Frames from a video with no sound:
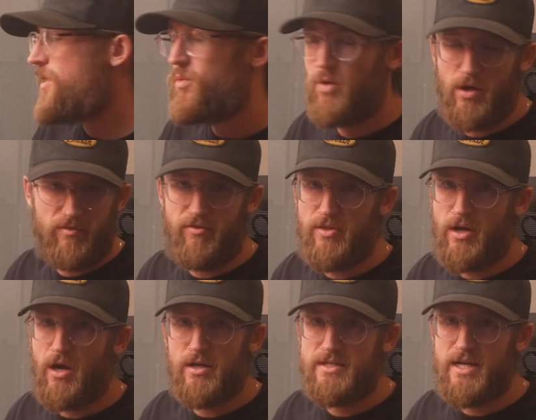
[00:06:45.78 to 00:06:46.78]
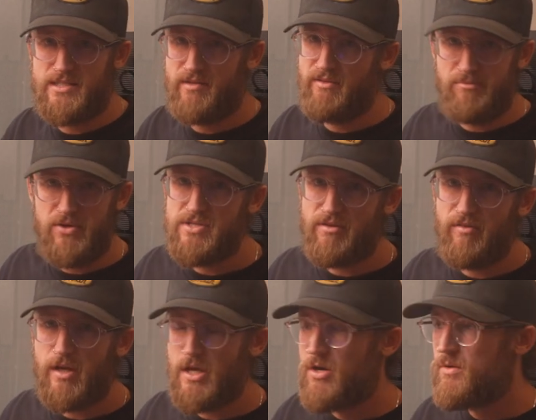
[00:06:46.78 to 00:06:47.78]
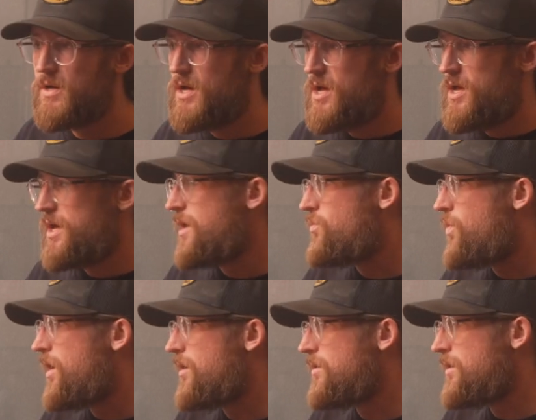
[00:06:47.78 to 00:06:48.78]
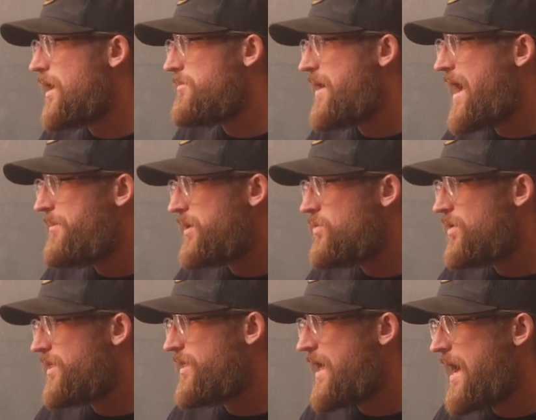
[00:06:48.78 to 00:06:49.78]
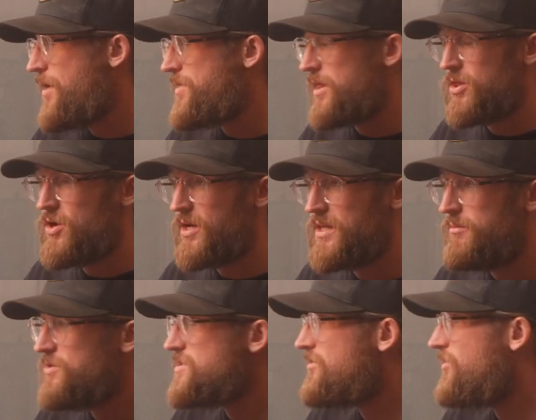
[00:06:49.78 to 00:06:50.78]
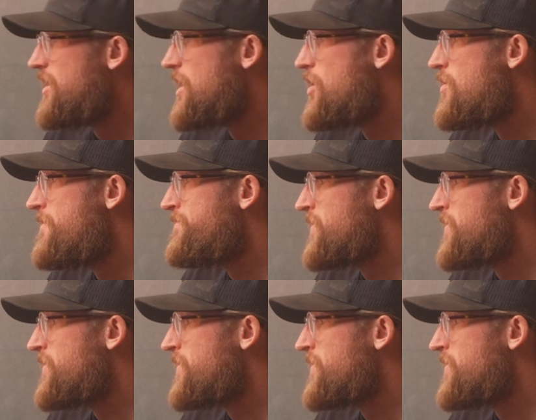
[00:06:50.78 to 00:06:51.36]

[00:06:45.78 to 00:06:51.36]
they work for the context of the music video, and while I'm happy with how they look in the music video,